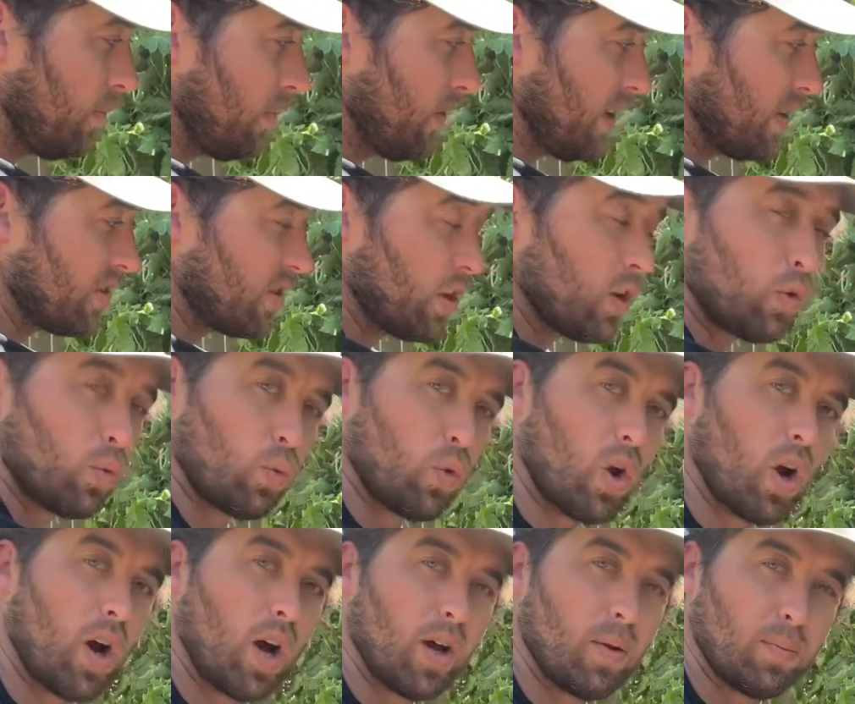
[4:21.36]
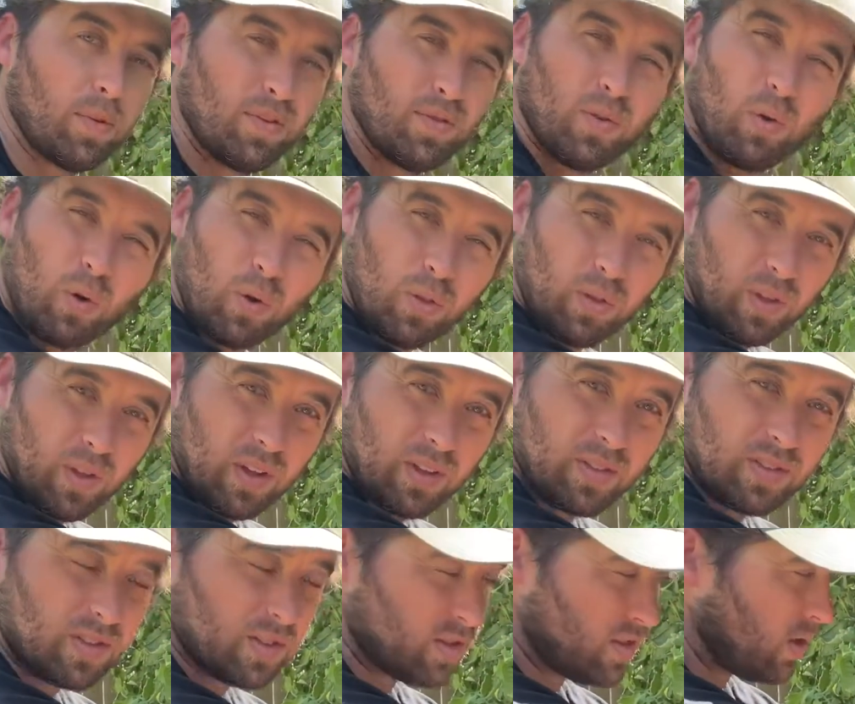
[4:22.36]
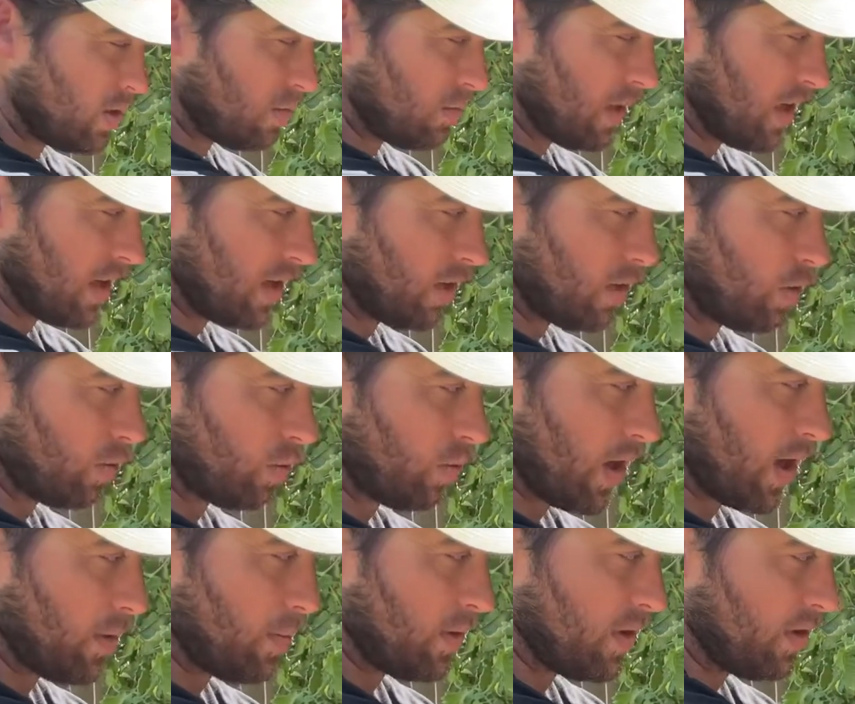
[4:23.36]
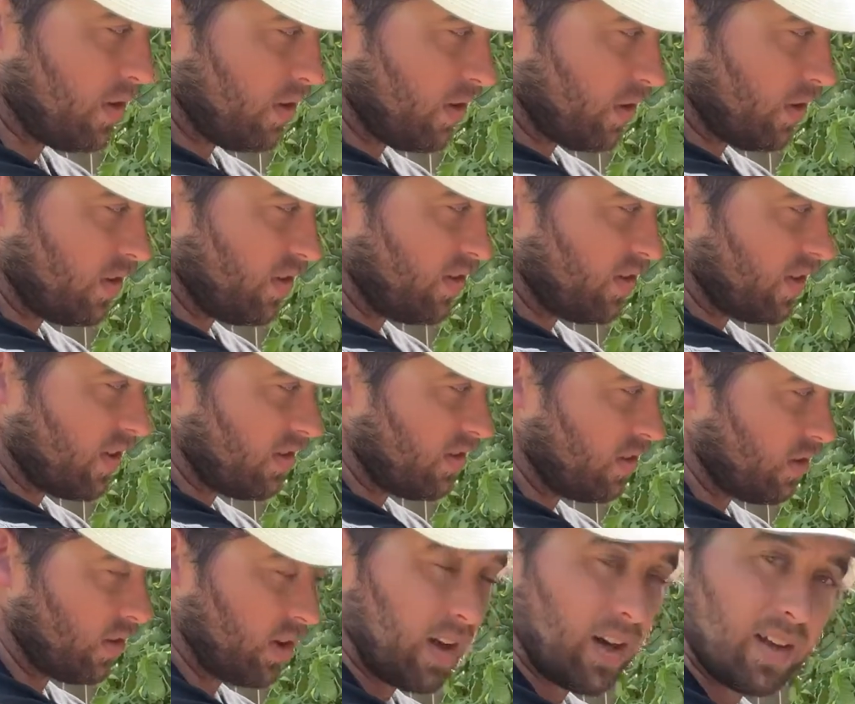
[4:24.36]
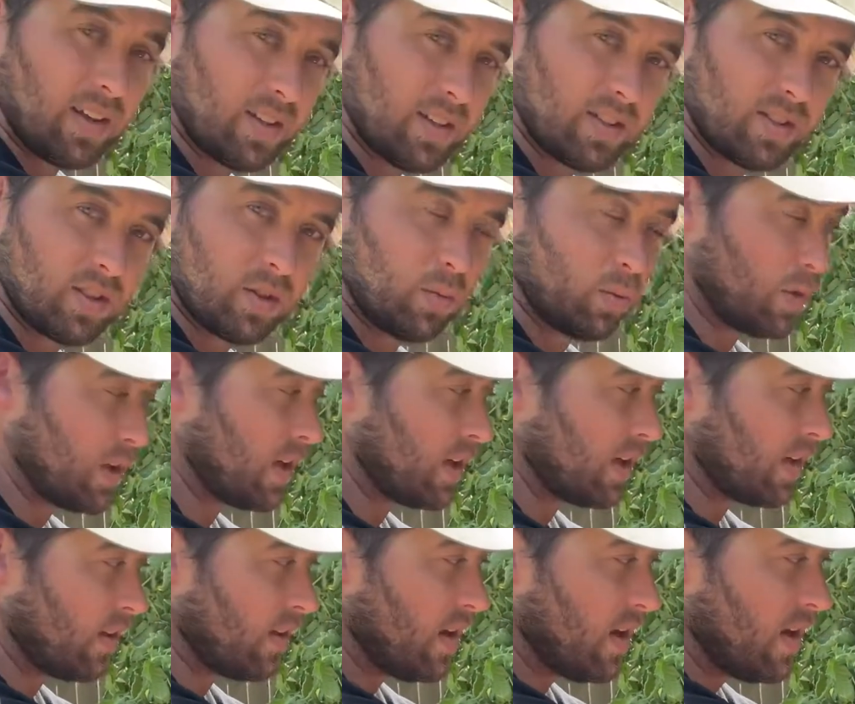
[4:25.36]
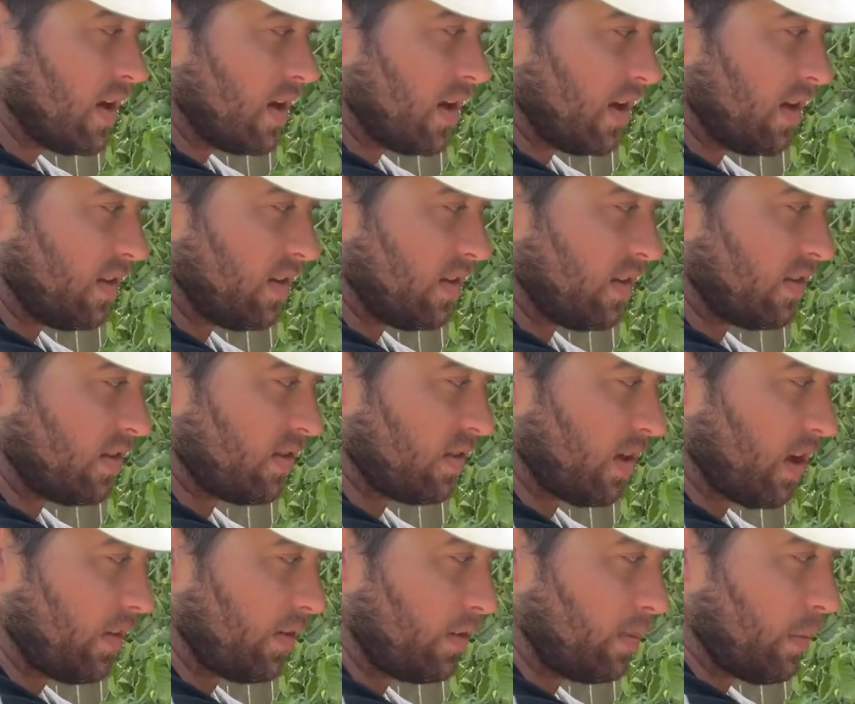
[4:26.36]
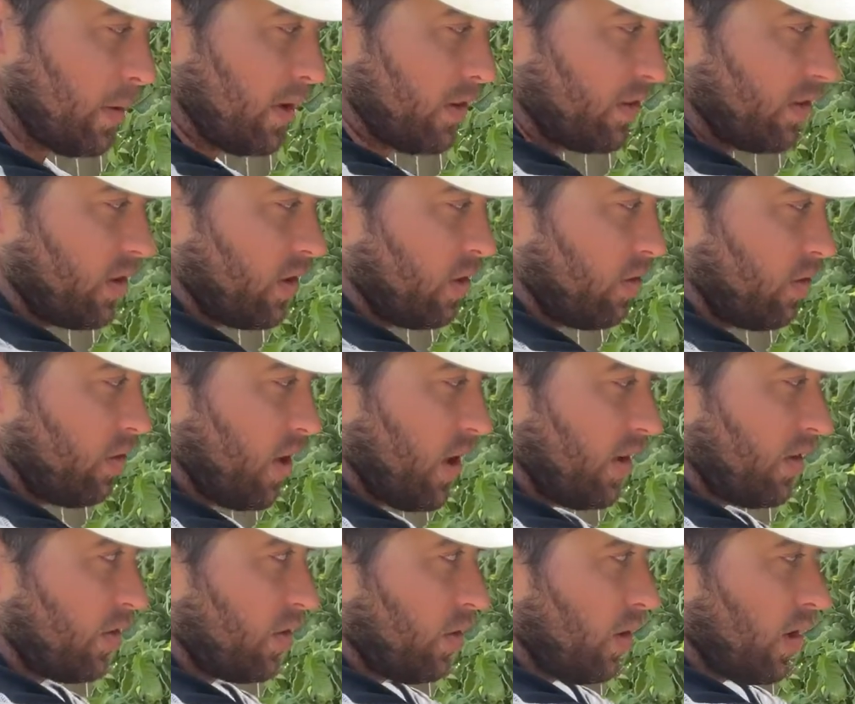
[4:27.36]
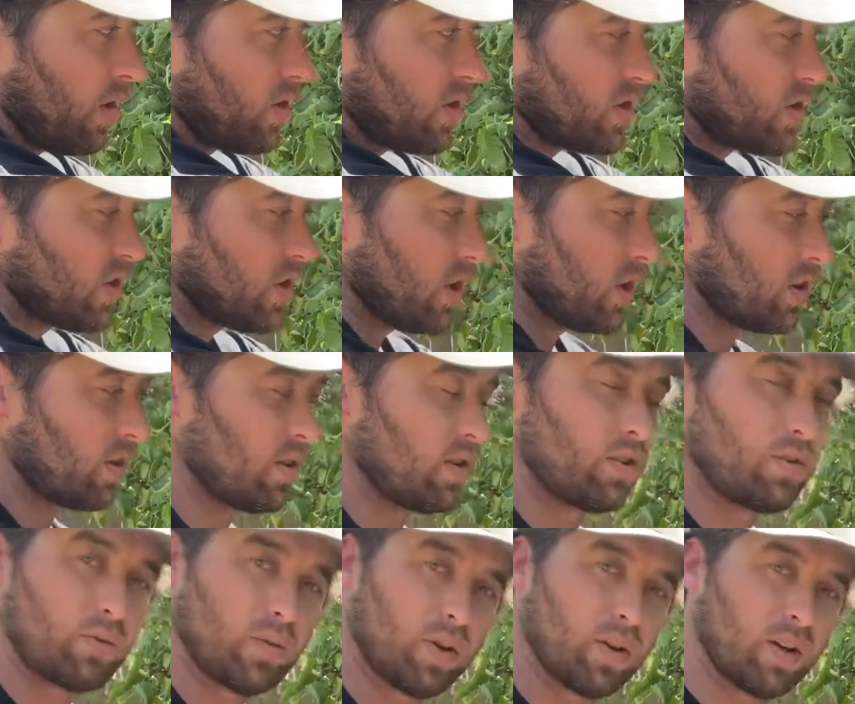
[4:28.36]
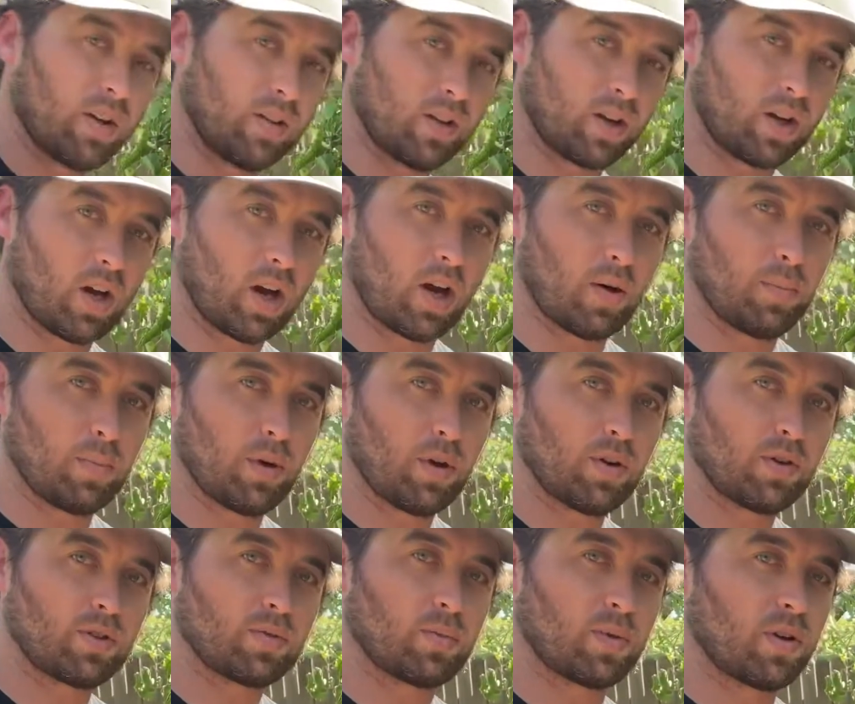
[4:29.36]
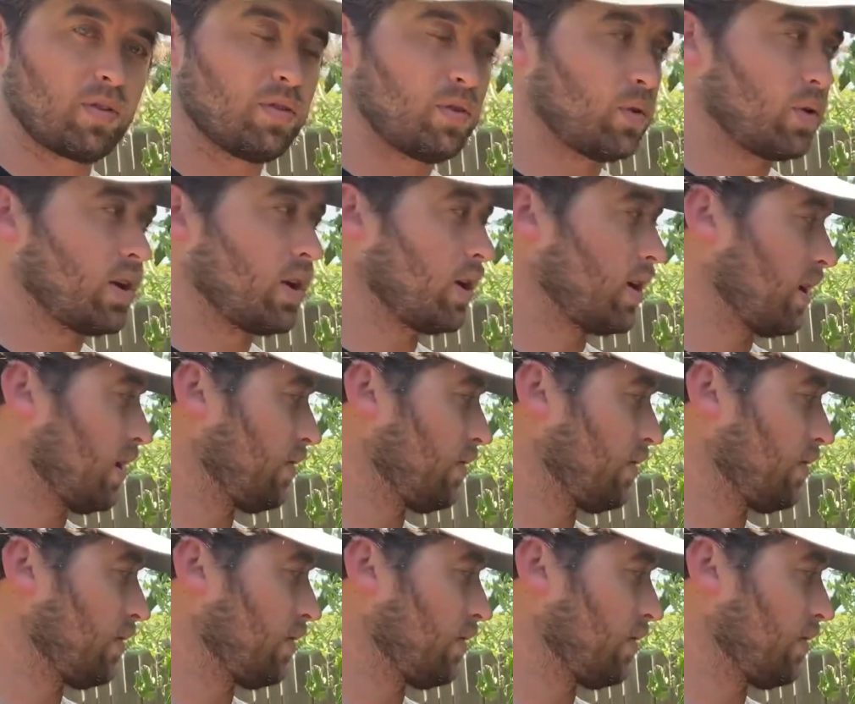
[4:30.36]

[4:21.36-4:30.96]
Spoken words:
it's going to rot before this tomato ripens. This thing's still got at least a week, and this soft spot's going to rot. So I'll just chuck this one in the compost. But if you get a